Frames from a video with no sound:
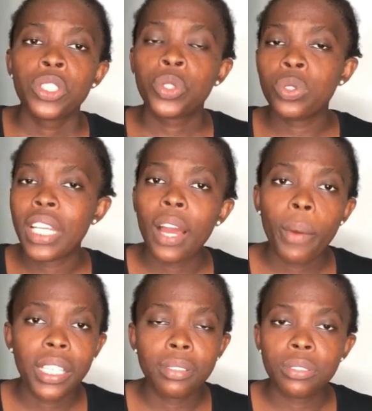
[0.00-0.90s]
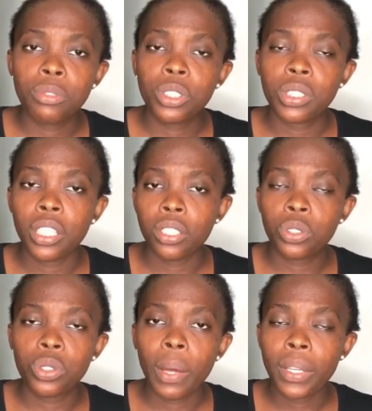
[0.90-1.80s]
their
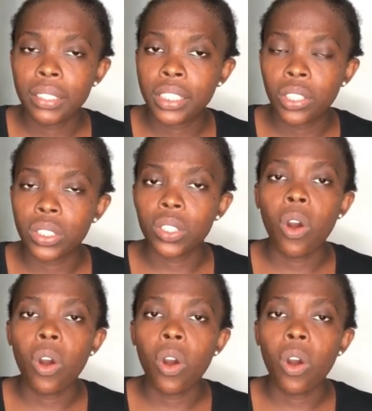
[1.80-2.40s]
WhatsApp